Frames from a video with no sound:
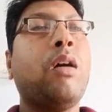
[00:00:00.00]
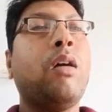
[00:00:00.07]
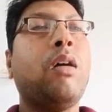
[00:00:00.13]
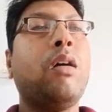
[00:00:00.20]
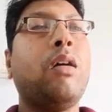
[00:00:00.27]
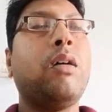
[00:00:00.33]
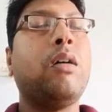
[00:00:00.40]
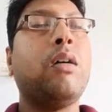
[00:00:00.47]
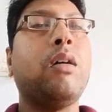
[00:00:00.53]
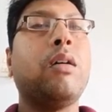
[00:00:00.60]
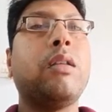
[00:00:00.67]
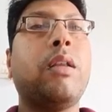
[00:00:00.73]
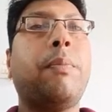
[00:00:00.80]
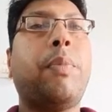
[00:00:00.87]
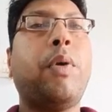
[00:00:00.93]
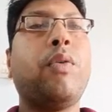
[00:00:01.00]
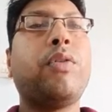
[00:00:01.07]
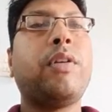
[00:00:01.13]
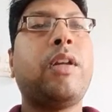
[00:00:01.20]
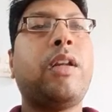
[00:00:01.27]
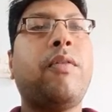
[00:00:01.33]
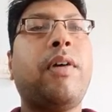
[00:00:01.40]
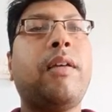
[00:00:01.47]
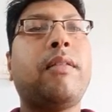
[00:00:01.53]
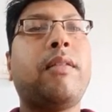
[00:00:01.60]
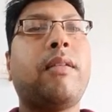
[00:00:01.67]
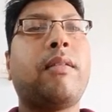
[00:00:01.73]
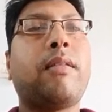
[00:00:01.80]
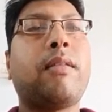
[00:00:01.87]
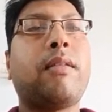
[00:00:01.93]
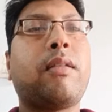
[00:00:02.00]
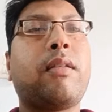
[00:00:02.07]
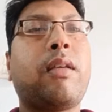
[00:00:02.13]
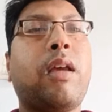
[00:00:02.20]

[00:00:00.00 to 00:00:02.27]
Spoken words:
The POCT devices